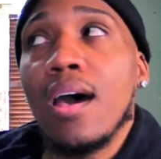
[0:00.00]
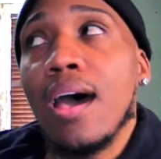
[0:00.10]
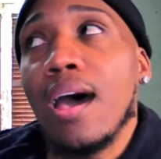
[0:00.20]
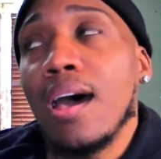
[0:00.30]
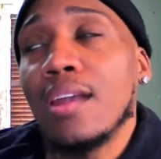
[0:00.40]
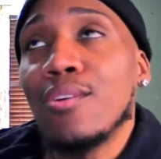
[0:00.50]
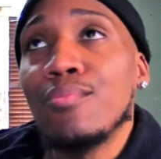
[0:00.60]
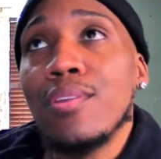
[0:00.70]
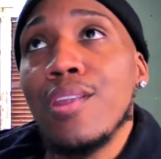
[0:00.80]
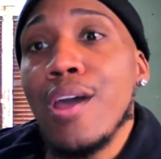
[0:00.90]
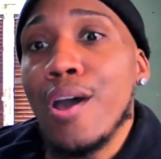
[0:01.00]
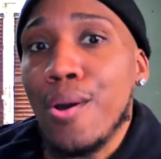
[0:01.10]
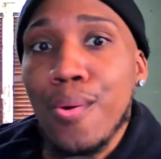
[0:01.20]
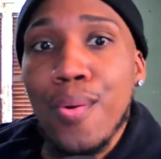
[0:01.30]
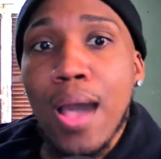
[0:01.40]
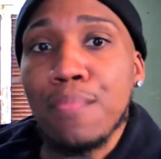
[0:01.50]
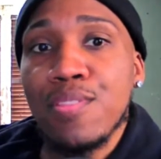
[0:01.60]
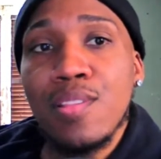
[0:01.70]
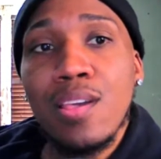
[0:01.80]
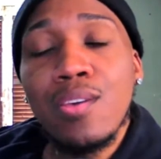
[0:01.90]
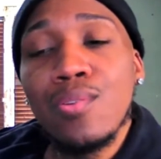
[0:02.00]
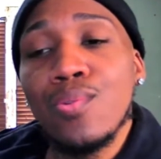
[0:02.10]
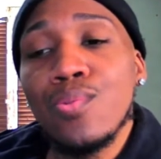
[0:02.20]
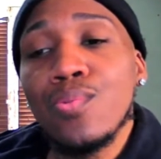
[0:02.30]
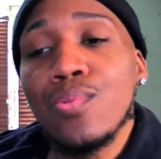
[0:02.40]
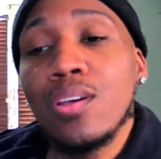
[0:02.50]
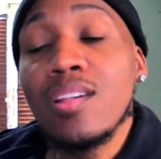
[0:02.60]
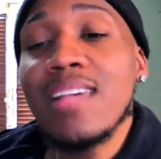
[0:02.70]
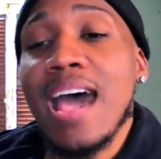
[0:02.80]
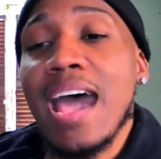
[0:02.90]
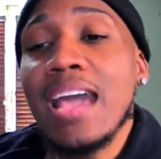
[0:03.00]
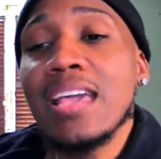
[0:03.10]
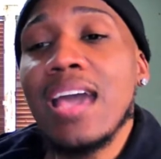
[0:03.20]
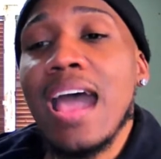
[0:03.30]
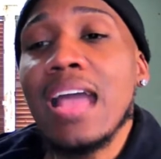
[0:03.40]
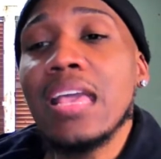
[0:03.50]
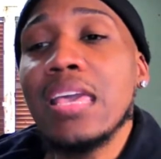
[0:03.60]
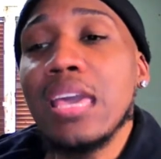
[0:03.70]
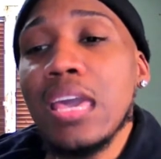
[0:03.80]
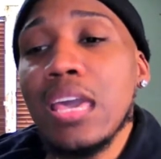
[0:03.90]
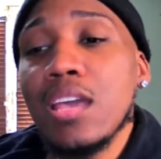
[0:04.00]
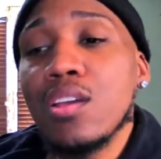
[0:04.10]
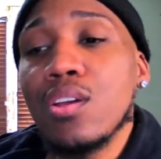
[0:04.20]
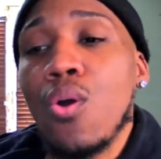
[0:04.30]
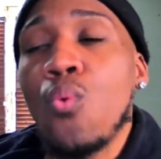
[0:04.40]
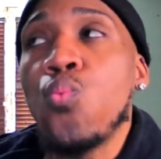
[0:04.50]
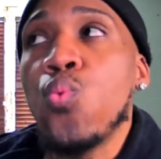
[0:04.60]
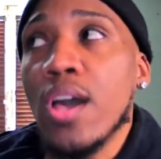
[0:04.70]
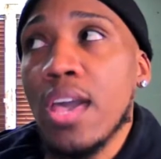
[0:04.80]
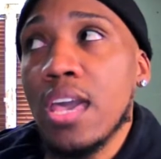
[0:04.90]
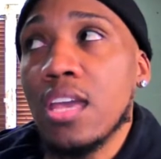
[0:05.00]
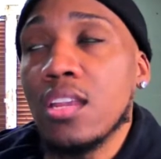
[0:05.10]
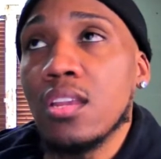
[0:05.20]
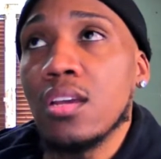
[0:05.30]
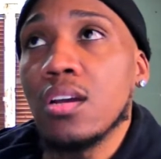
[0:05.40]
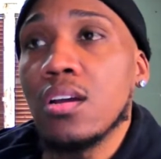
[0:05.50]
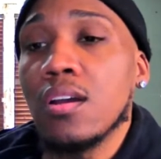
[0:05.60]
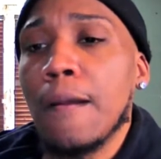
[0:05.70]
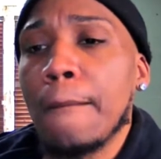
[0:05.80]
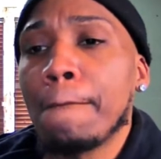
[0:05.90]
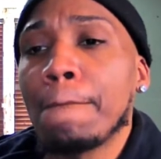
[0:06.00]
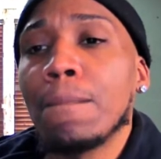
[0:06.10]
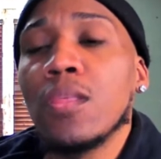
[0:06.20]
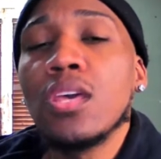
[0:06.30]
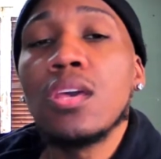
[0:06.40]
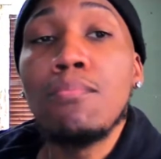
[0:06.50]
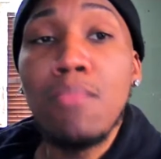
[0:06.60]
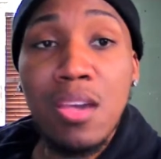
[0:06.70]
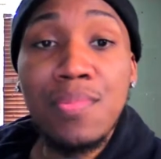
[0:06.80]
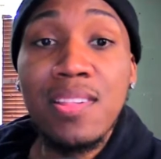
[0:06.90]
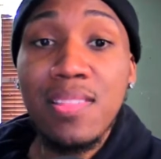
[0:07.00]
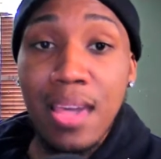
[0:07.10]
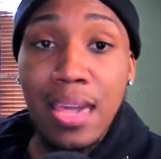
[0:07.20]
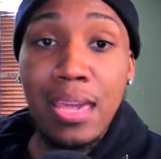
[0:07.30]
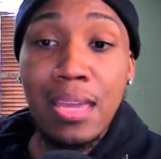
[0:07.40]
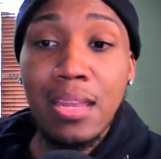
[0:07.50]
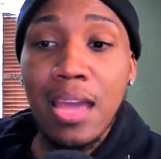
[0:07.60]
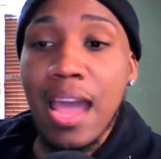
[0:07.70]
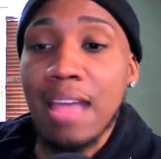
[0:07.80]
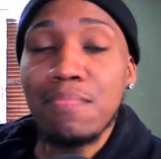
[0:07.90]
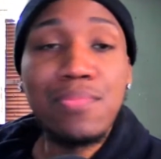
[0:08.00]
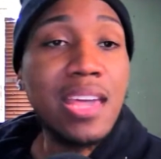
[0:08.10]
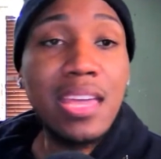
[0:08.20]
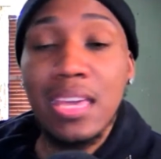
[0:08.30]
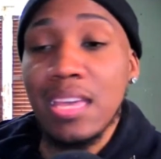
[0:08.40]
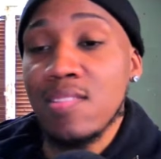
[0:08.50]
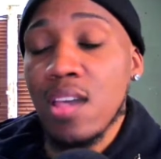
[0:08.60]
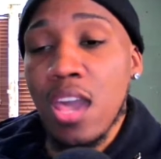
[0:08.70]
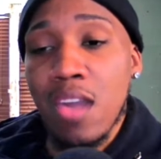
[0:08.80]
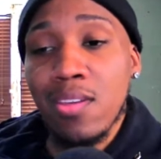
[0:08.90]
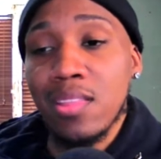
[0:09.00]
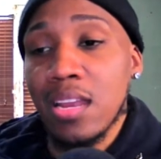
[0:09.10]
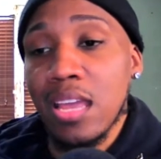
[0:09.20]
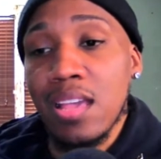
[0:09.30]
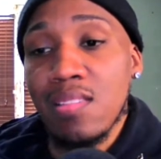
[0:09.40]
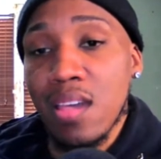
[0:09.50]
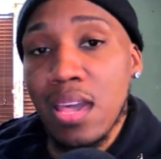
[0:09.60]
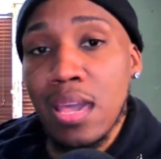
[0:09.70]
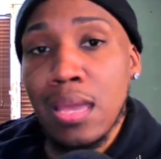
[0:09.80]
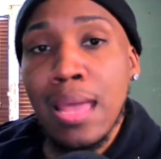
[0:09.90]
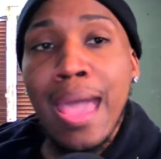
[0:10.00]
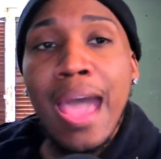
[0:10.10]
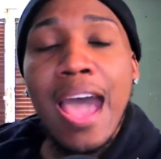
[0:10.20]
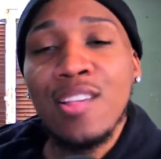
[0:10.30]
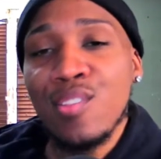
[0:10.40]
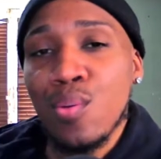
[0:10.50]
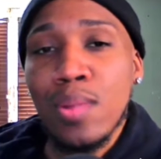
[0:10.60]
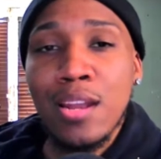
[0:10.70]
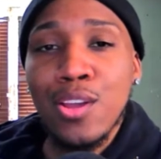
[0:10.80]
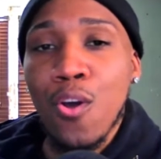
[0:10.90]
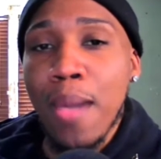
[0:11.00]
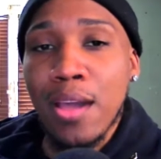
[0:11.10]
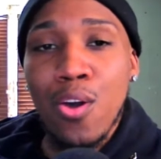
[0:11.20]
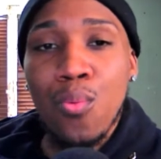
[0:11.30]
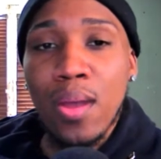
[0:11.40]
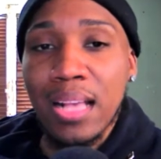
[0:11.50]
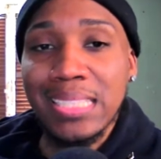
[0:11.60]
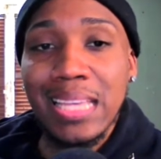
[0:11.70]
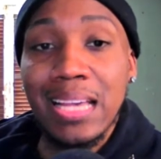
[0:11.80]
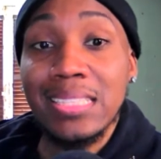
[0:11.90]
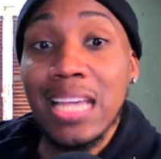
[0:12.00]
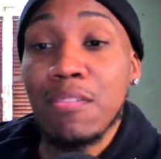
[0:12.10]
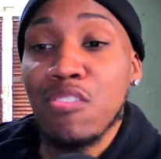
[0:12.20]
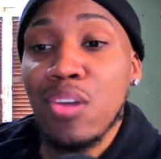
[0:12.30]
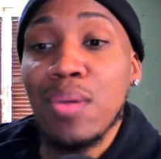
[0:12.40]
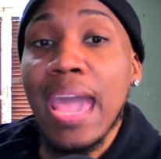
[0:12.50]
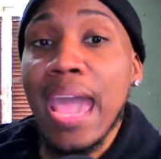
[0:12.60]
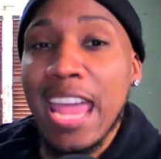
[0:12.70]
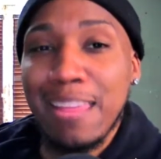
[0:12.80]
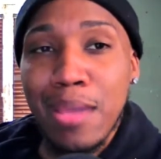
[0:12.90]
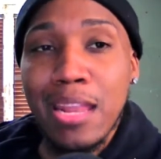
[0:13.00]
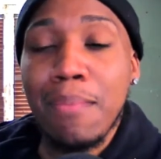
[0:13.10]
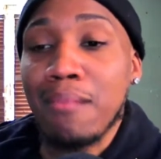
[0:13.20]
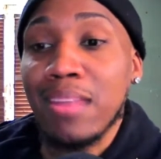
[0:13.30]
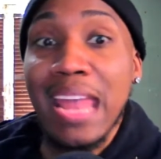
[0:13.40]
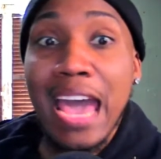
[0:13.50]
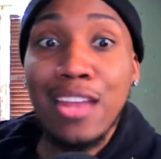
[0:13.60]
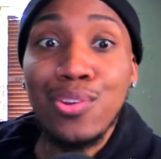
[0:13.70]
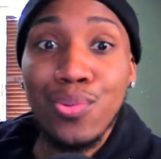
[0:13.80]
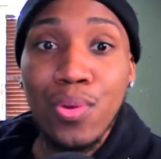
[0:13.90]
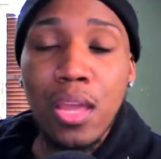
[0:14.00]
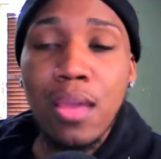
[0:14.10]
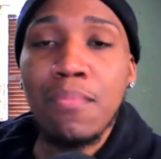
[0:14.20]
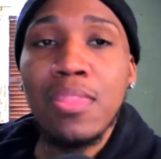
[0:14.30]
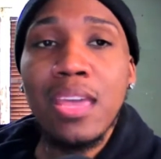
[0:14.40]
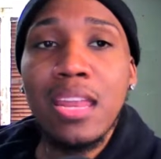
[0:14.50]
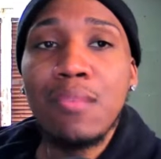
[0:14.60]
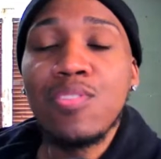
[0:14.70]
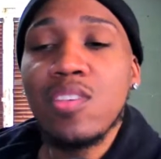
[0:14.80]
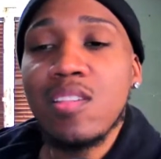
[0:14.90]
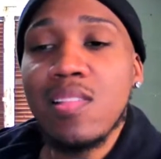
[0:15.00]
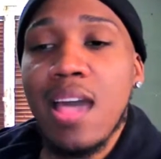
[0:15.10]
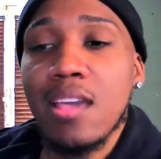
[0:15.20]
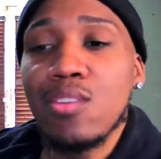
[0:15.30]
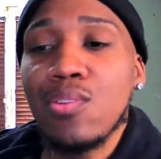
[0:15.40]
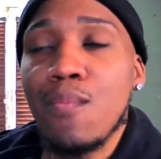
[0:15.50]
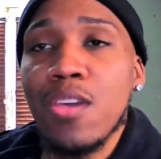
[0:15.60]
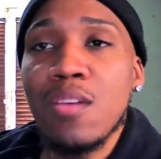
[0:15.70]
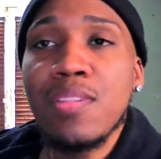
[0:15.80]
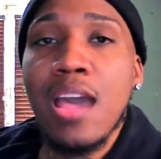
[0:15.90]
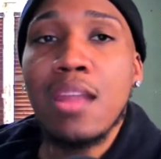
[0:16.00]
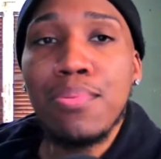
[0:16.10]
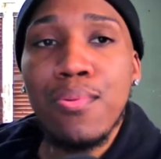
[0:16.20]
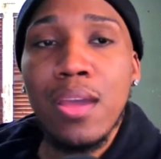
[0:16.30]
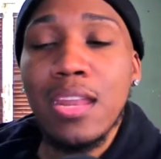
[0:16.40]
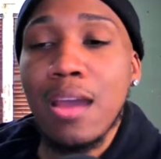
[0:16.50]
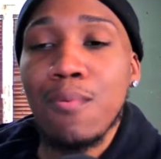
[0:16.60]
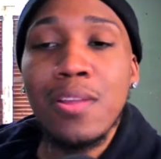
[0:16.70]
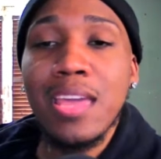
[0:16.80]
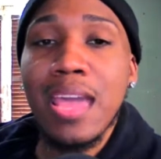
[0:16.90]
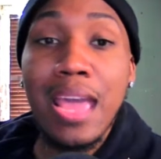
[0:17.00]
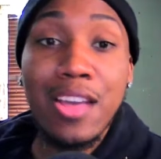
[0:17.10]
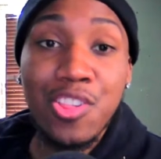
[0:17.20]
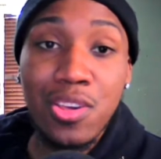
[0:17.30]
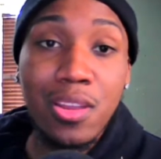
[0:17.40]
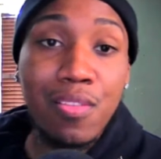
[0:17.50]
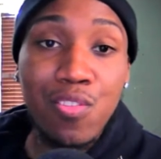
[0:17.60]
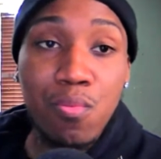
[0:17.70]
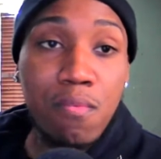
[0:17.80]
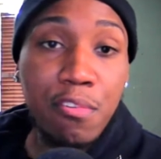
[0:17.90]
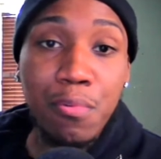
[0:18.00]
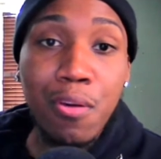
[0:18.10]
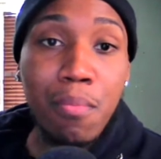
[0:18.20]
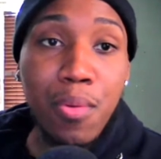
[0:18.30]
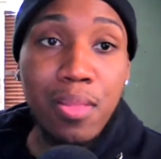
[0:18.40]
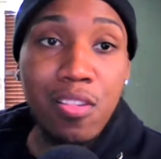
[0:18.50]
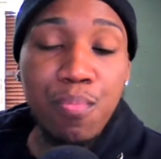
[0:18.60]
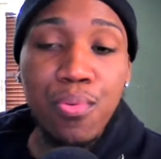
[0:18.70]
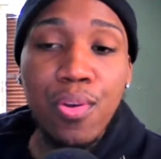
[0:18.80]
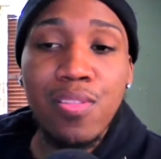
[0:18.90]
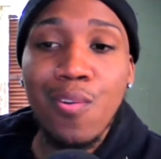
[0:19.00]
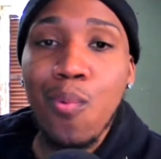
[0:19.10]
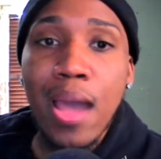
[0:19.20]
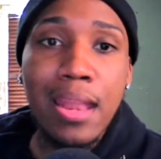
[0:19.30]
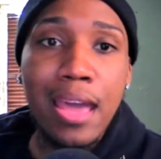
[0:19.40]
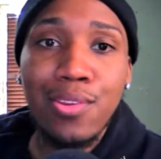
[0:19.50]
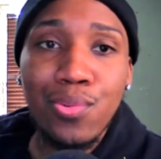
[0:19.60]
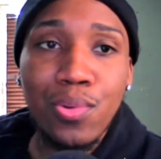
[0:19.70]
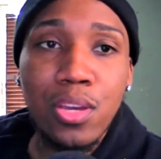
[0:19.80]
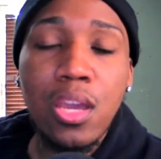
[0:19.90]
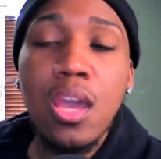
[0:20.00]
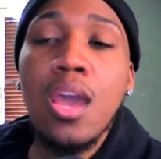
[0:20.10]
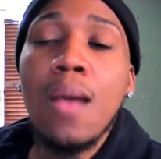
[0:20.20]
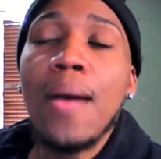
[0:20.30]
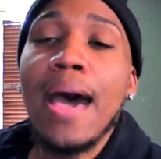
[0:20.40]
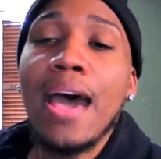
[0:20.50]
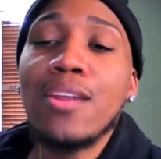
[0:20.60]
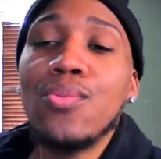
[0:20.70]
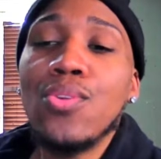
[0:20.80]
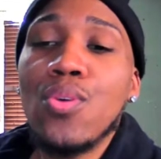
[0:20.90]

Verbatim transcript: I don't know. I'm still because I I get what Mims is saying. I'm taking heed to everything that he's saying. I just don't like to go back on what I said because I was very adamant about not doing it. But then it was just like, you know, Mims got a point and I really ain't got shit else to review no more at this point. So why not do it? But I don't know.